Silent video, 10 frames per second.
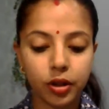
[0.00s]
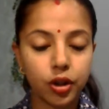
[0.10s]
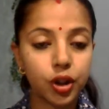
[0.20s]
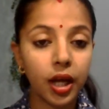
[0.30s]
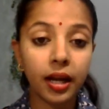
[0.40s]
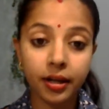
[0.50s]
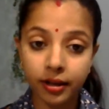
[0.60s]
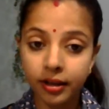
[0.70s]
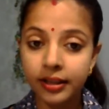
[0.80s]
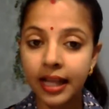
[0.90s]
she had
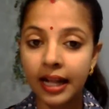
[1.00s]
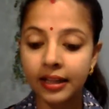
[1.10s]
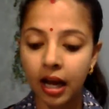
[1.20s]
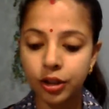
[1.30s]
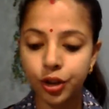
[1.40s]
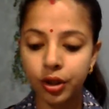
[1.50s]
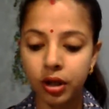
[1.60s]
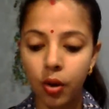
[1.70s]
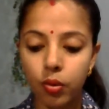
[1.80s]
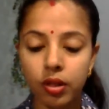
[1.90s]
heard that
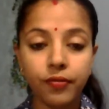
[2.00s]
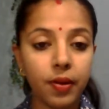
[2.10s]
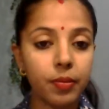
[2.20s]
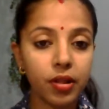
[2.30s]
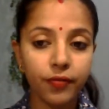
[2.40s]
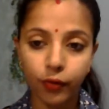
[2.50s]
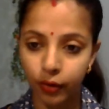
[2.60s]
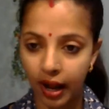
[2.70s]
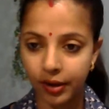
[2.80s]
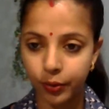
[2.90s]
Kaziranga was famous for
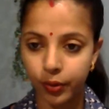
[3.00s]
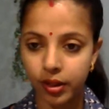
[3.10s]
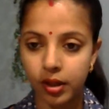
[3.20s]
rhinos.